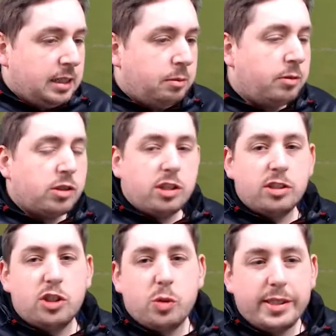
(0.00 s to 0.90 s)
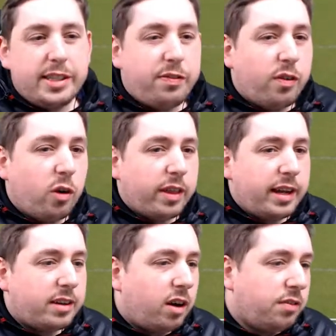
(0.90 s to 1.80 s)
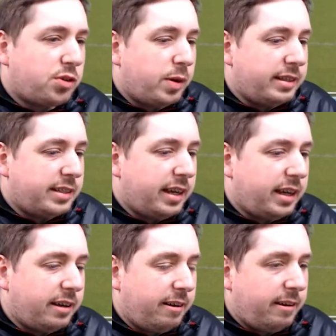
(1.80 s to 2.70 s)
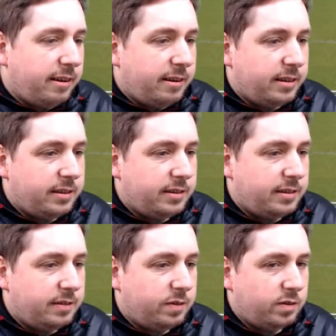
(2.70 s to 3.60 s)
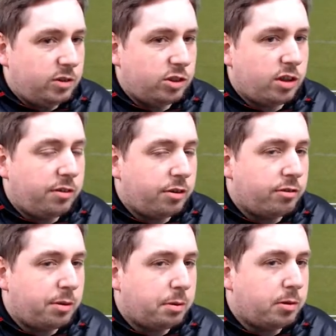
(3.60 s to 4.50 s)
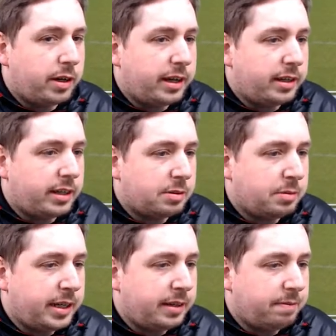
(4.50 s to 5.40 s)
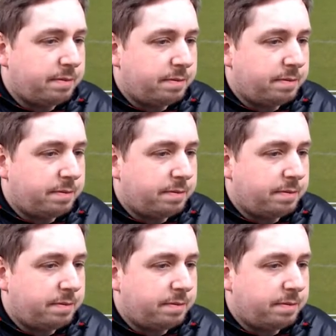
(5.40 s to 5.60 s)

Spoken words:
Moves us on to 24 then, off 20. Just over a runner ball here at the minute.